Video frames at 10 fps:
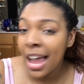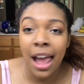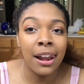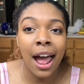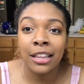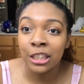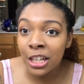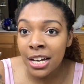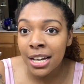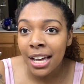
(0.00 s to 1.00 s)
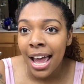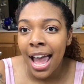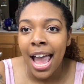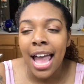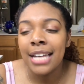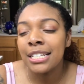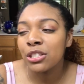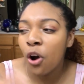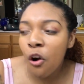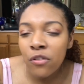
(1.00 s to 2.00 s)
And I look, and he's
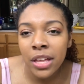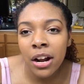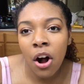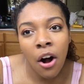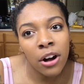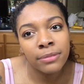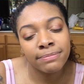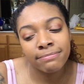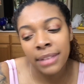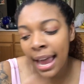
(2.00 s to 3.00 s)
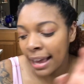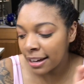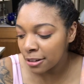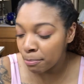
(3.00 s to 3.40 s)
over there all like